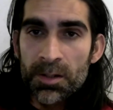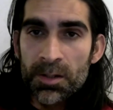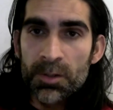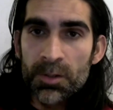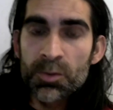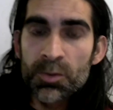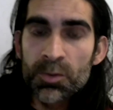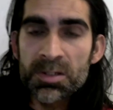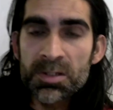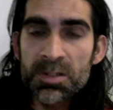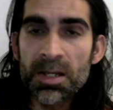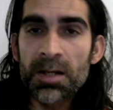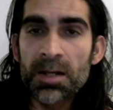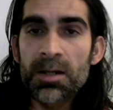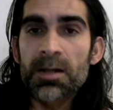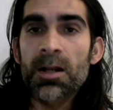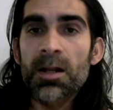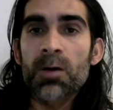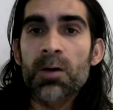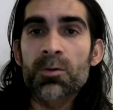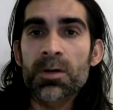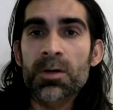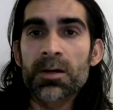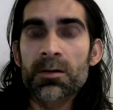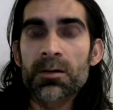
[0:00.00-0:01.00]
you send it
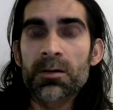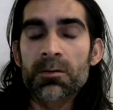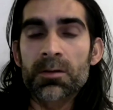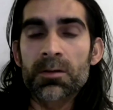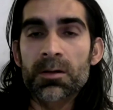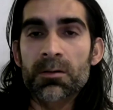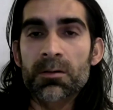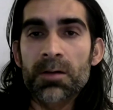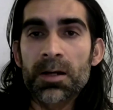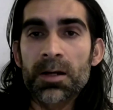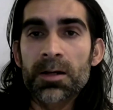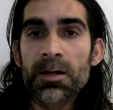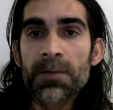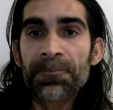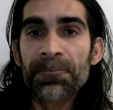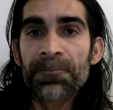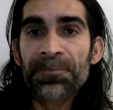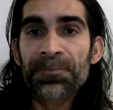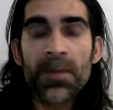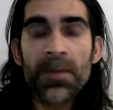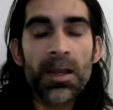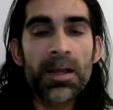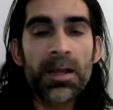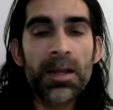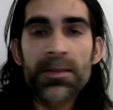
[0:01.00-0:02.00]
out into the grid.
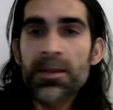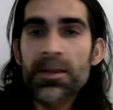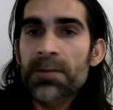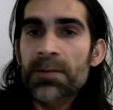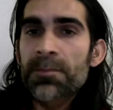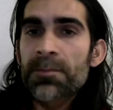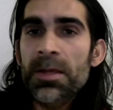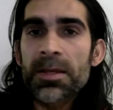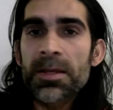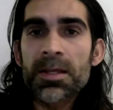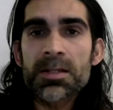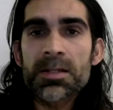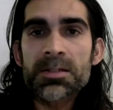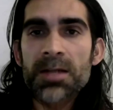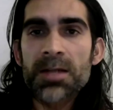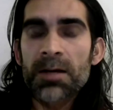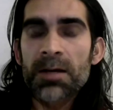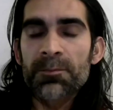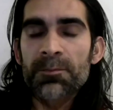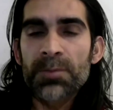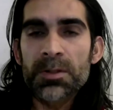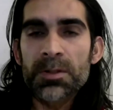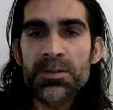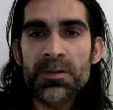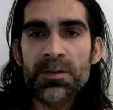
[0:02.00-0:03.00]
And there are many
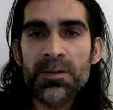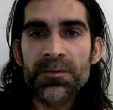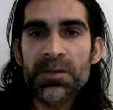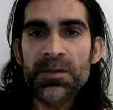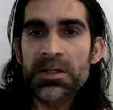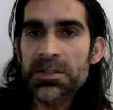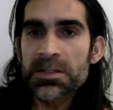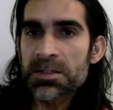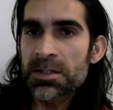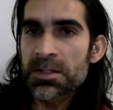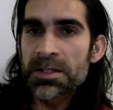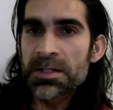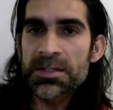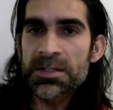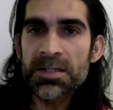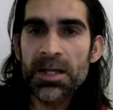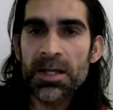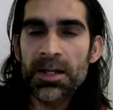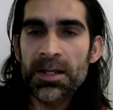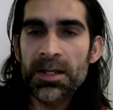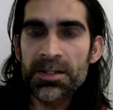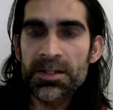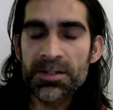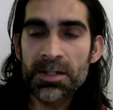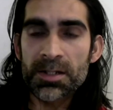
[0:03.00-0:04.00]
examples of this.
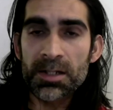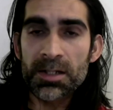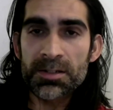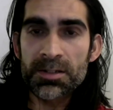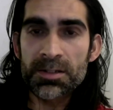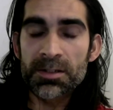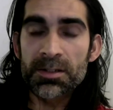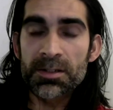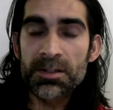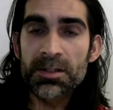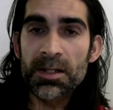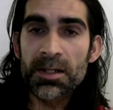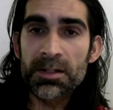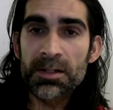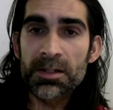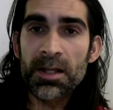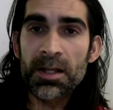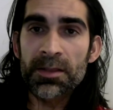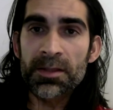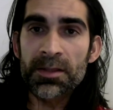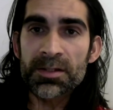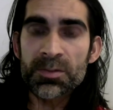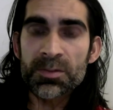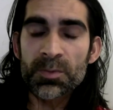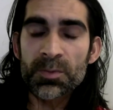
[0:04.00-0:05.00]
Nissan has
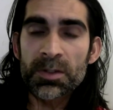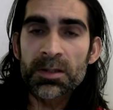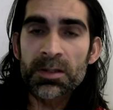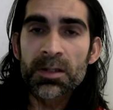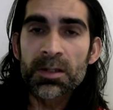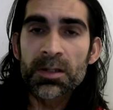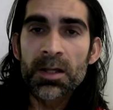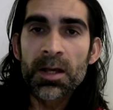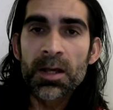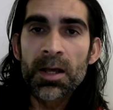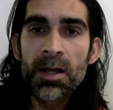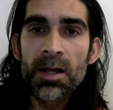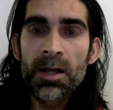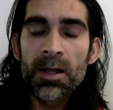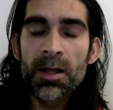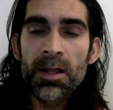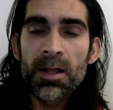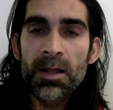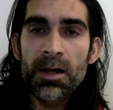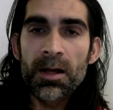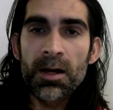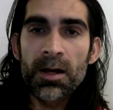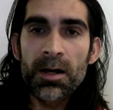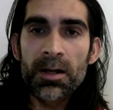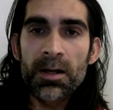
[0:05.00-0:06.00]
done this with
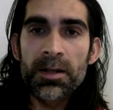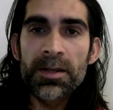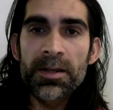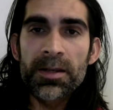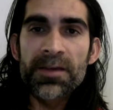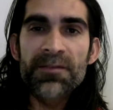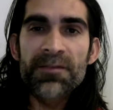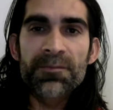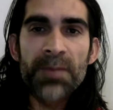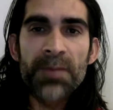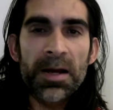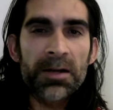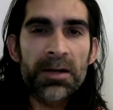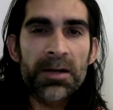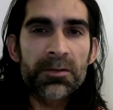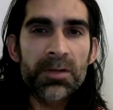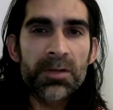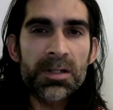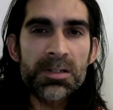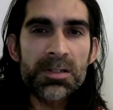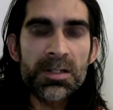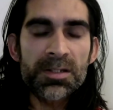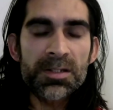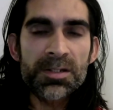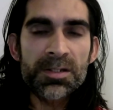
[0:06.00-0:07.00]
Leaf
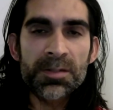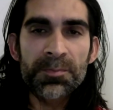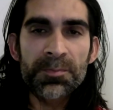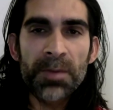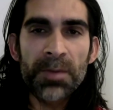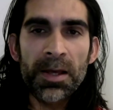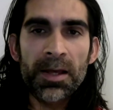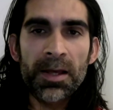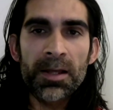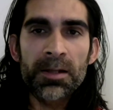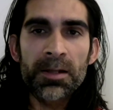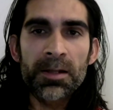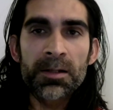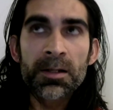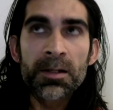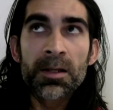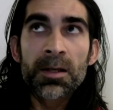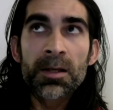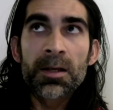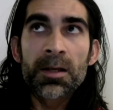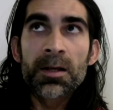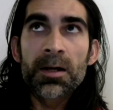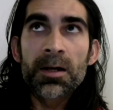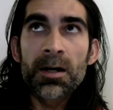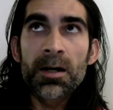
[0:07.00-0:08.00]
batteries in Japan,
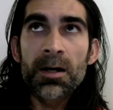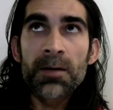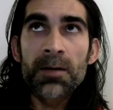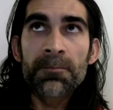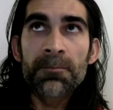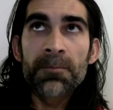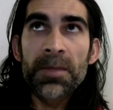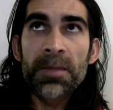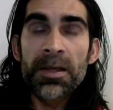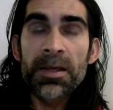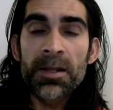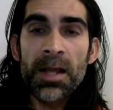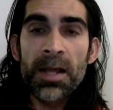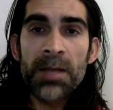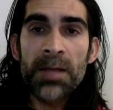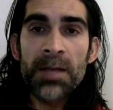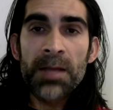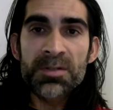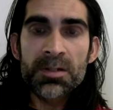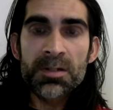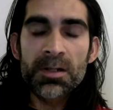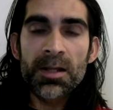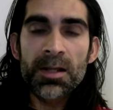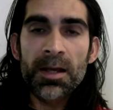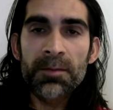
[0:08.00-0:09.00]
in
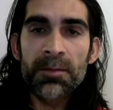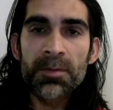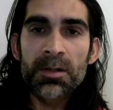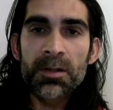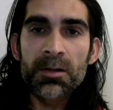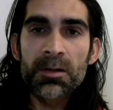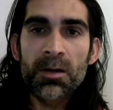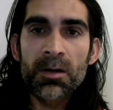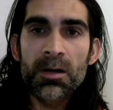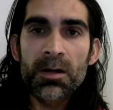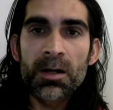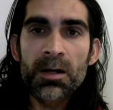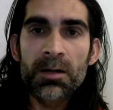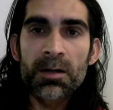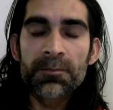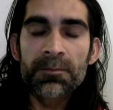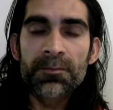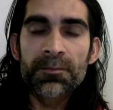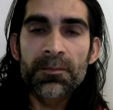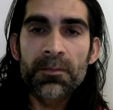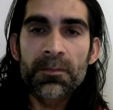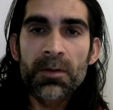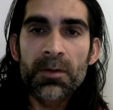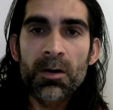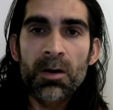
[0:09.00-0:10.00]
Amsterdam, and
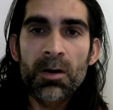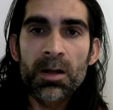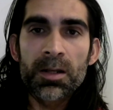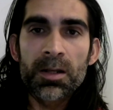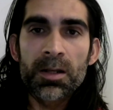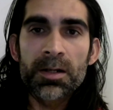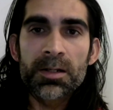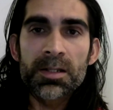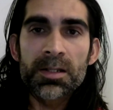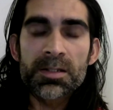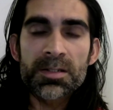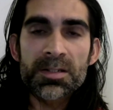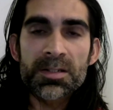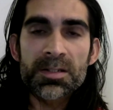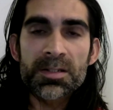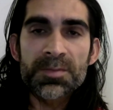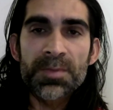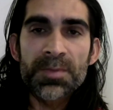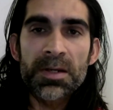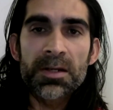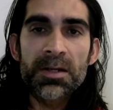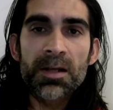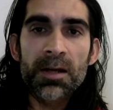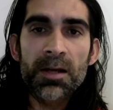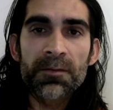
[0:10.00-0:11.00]
Holland. This has
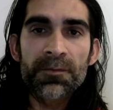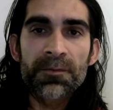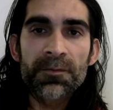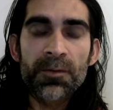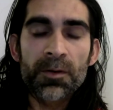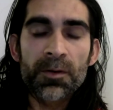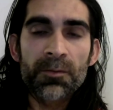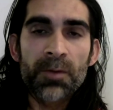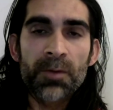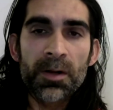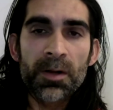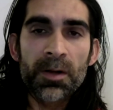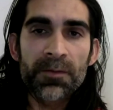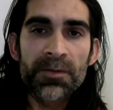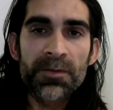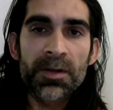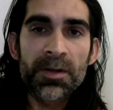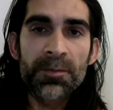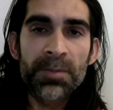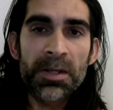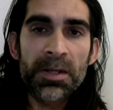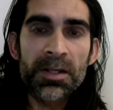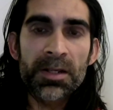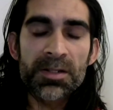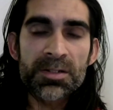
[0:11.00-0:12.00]
been done for one of their
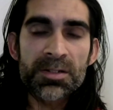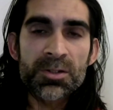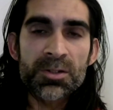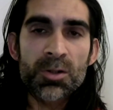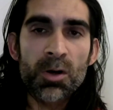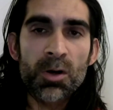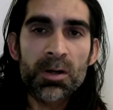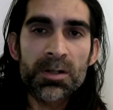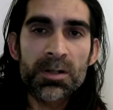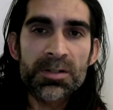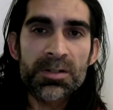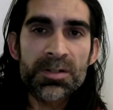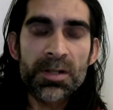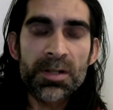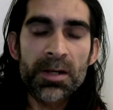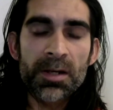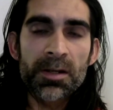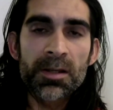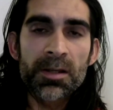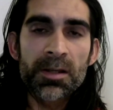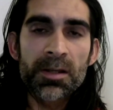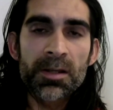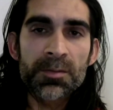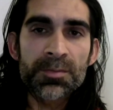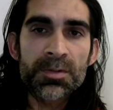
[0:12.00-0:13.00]
biggest soccer
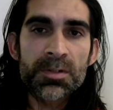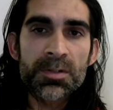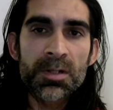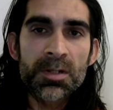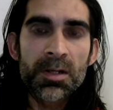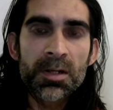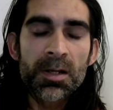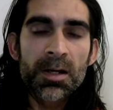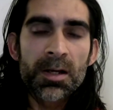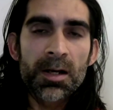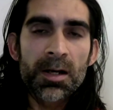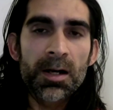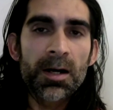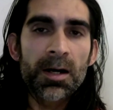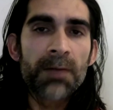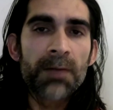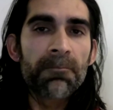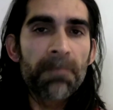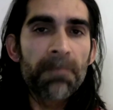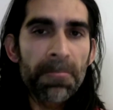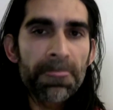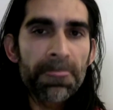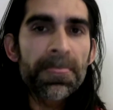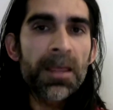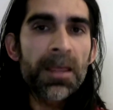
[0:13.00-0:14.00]
stadiums.
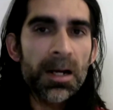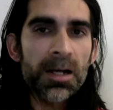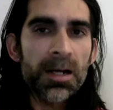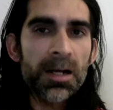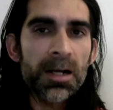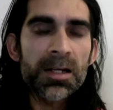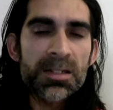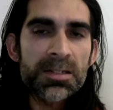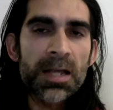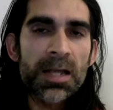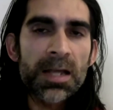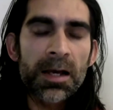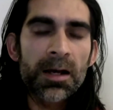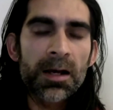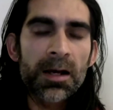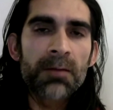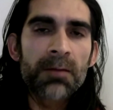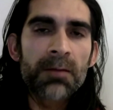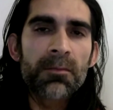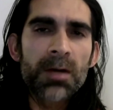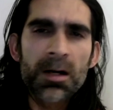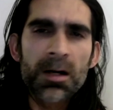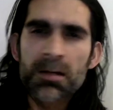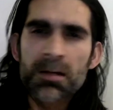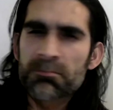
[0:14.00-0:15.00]
There
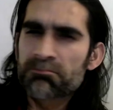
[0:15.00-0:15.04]
are